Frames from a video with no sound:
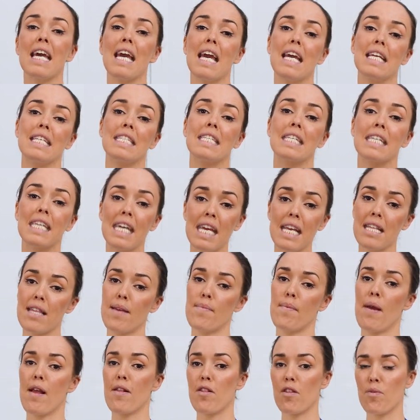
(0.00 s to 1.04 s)
And to get
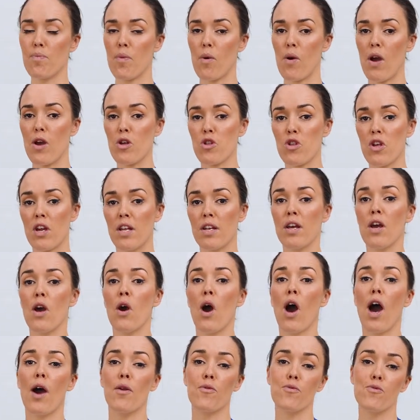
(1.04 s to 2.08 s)
some inspiration,
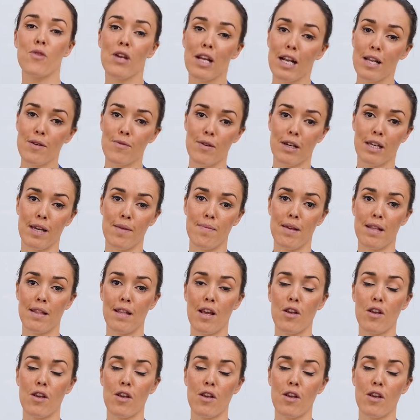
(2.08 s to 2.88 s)
I'd really recommend